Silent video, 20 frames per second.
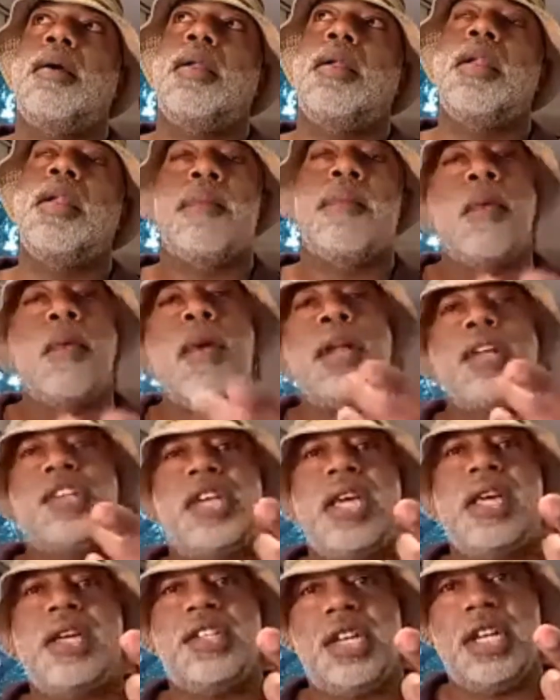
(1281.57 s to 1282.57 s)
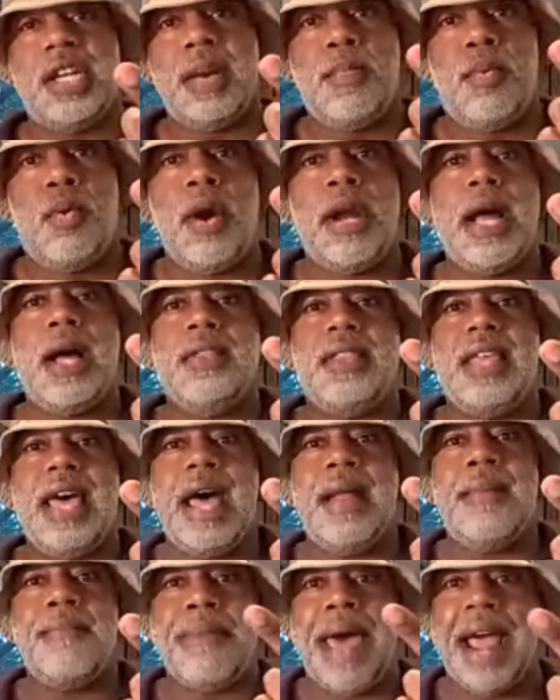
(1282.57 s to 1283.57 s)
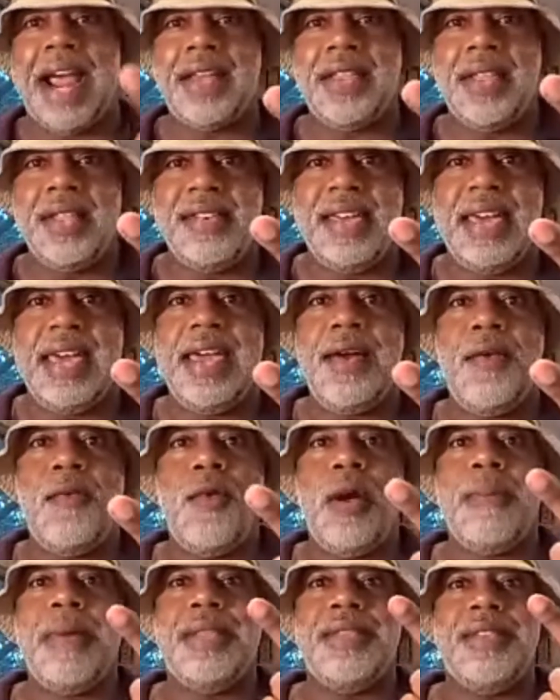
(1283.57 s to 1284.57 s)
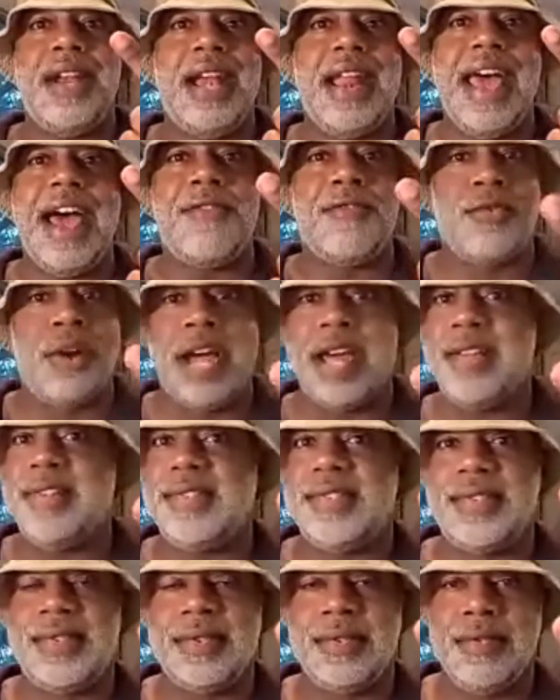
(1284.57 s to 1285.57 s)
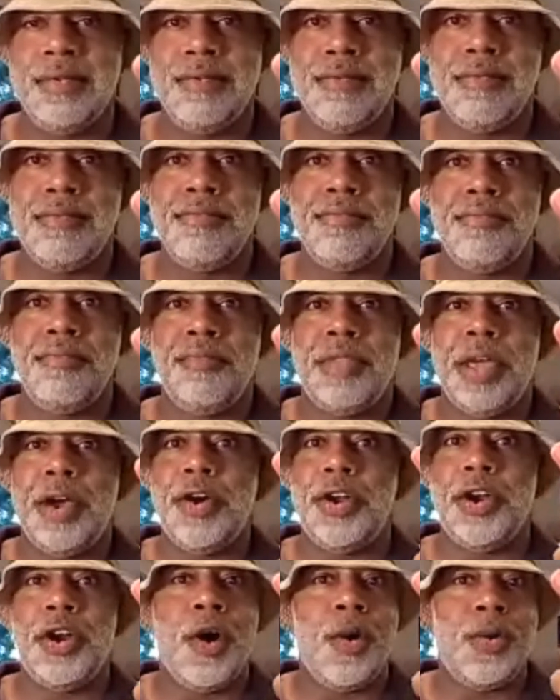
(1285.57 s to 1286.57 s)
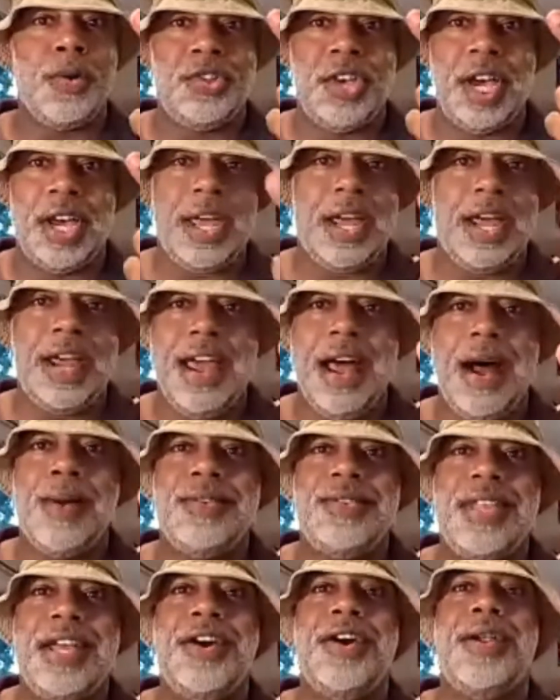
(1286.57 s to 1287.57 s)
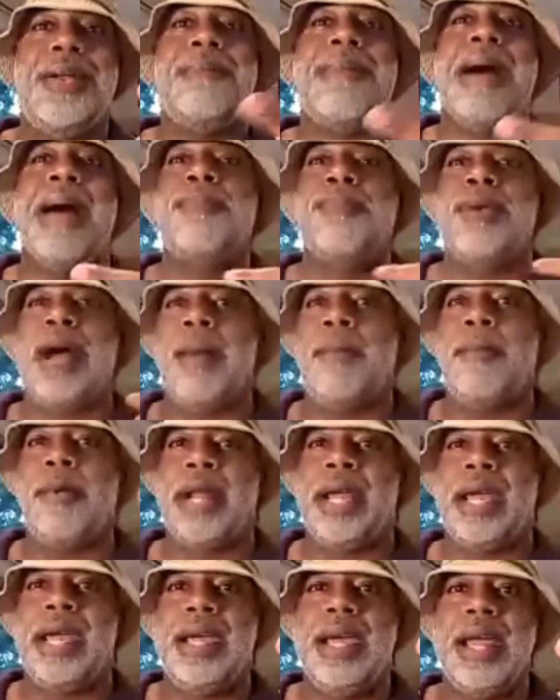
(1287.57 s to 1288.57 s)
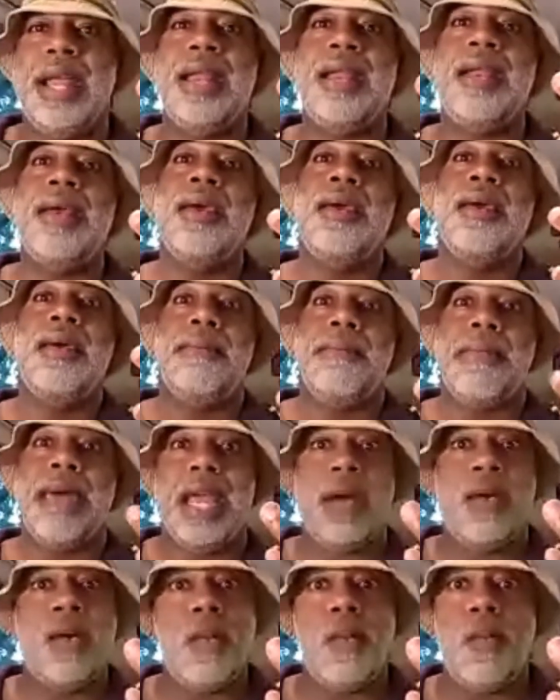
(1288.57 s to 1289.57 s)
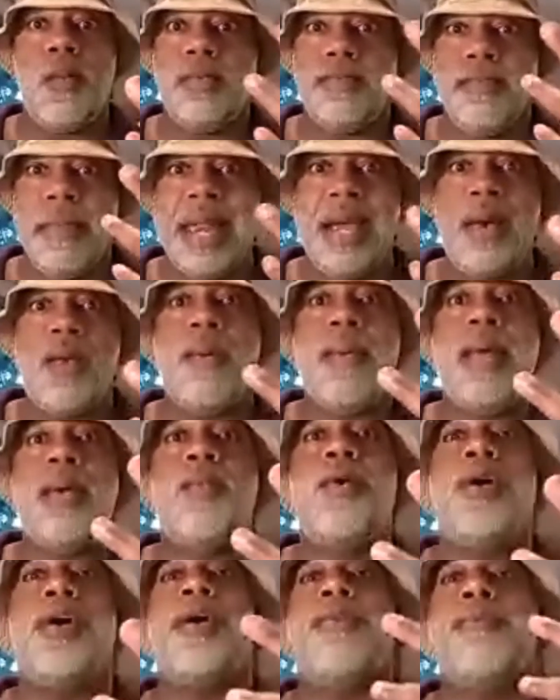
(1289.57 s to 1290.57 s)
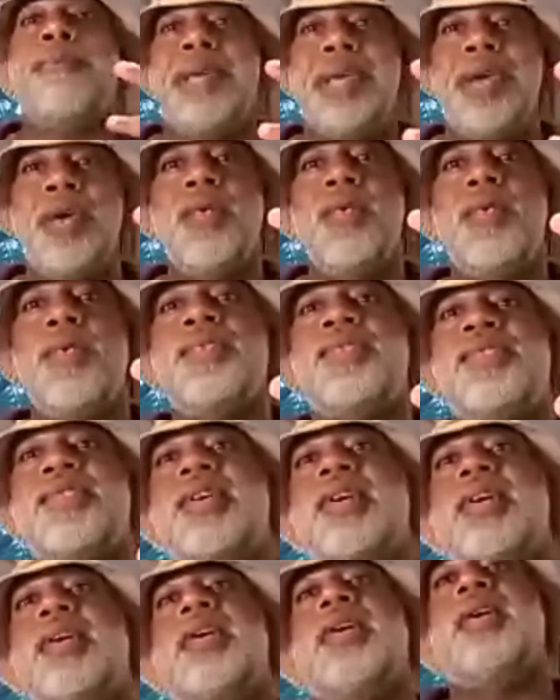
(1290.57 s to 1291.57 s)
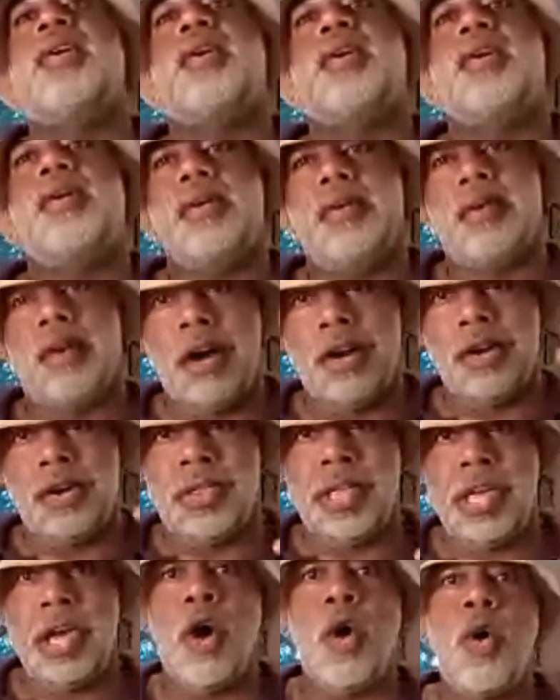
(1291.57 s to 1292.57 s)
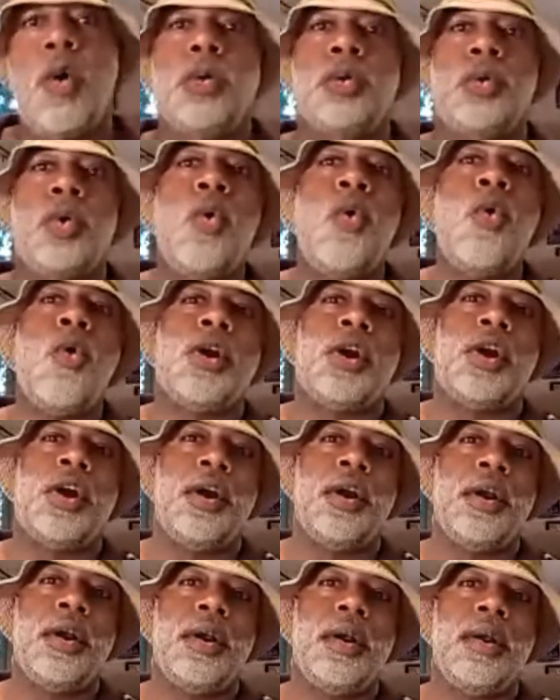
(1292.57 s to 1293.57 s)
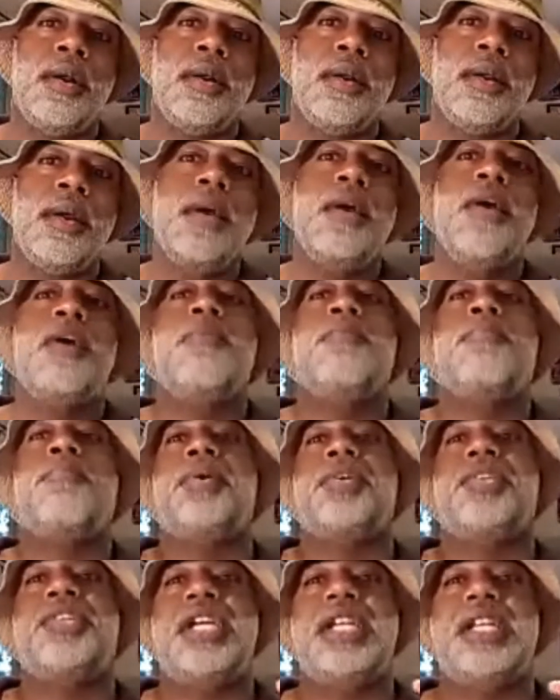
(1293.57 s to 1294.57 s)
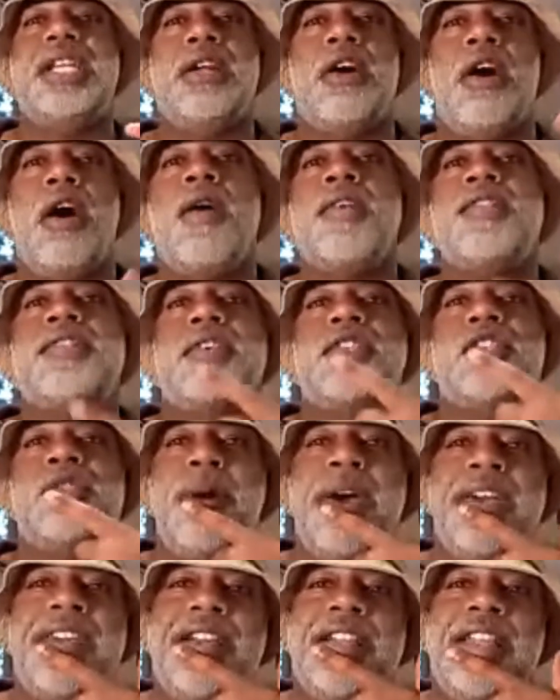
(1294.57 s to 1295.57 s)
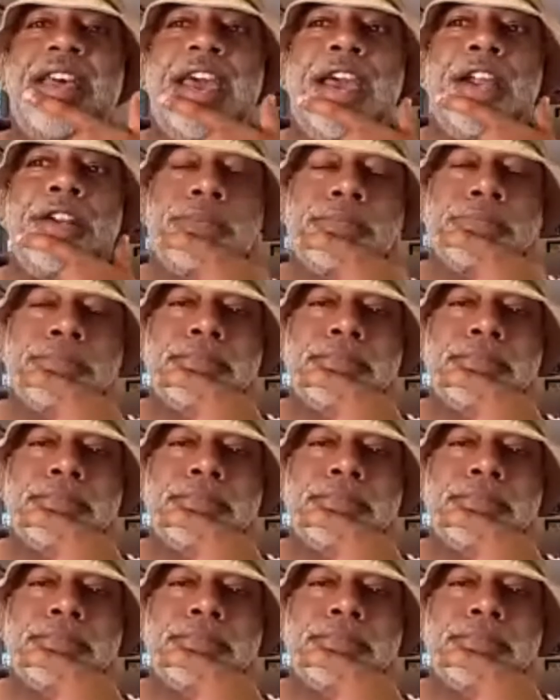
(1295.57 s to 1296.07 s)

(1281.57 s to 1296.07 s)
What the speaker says: number one, she did point out that back in the day, women didn't have rights. They couldn't own checking accounts. They couldn't buy property. And many women were abused under the old order. But she did also speculate,